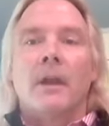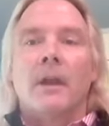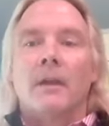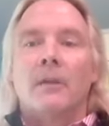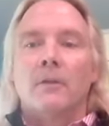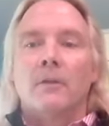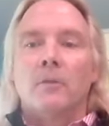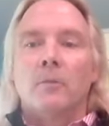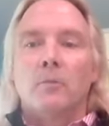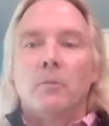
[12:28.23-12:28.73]

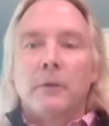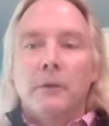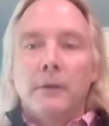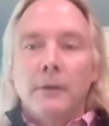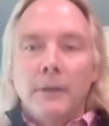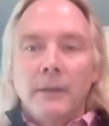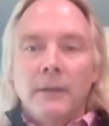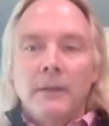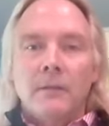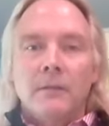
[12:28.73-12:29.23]
And
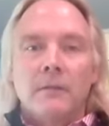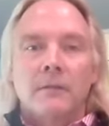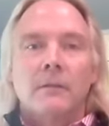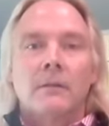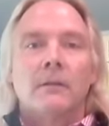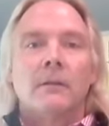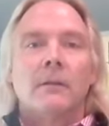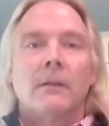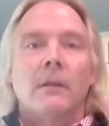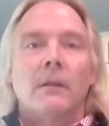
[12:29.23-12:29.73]

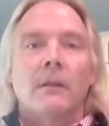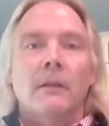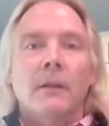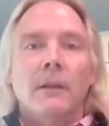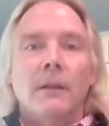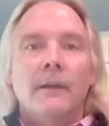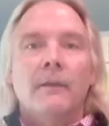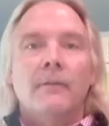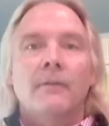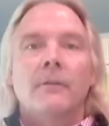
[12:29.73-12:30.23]
please
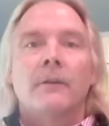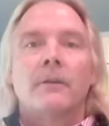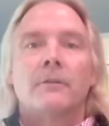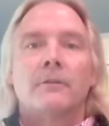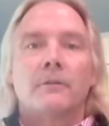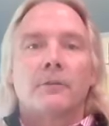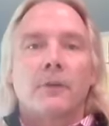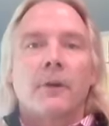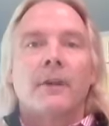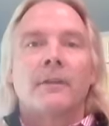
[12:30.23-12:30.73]
live
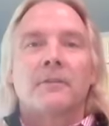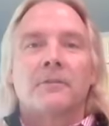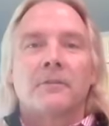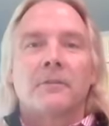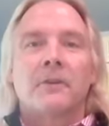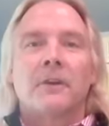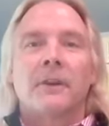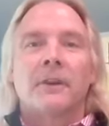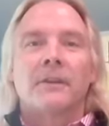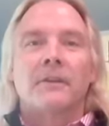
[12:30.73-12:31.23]

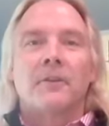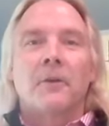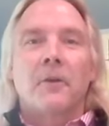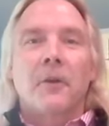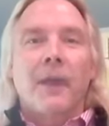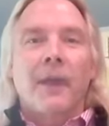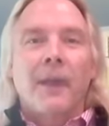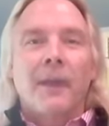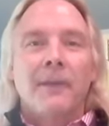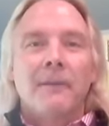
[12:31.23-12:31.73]
stress-free,
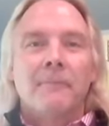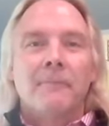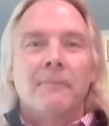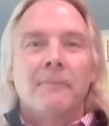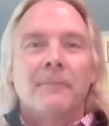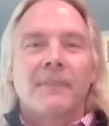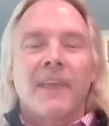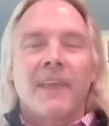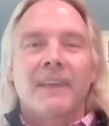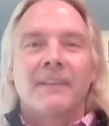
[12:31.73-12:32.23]
okay?
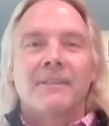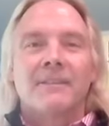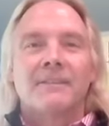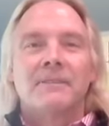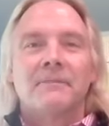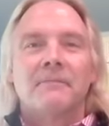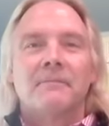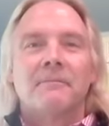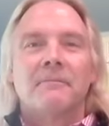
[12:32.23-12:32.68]
Thanks.